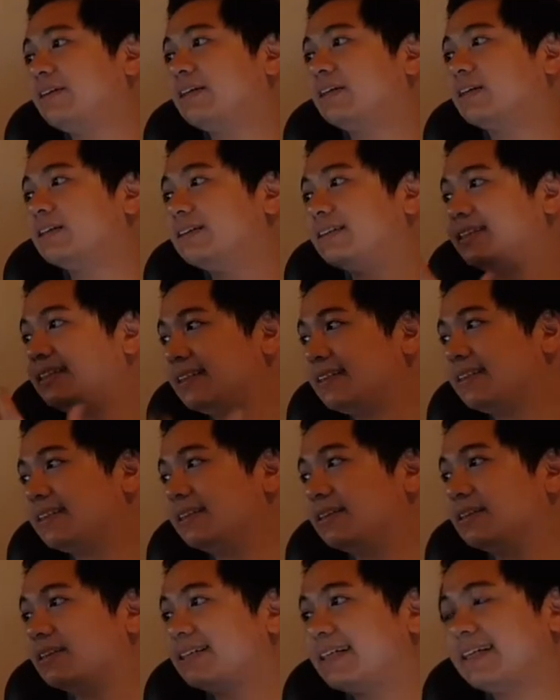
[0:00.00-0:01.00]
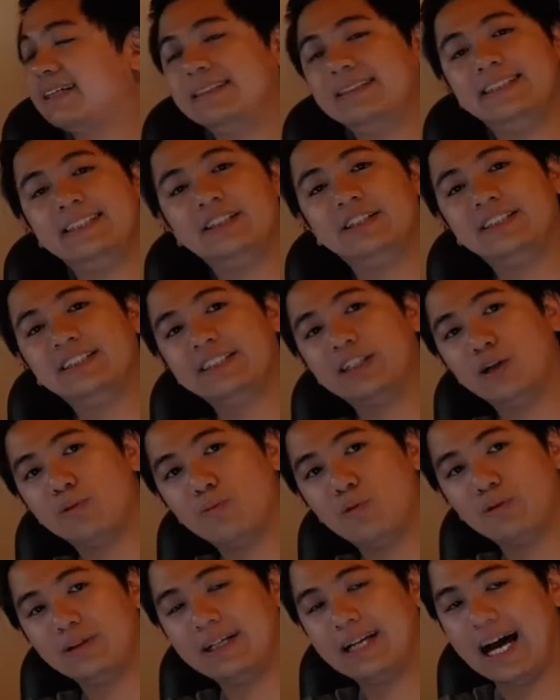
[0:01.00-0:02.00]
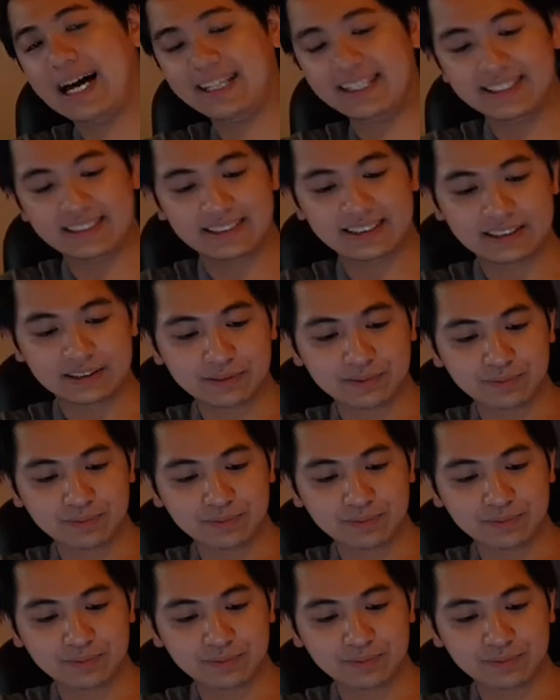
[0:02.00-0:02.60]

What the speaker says: consistent tendency to sell more than others.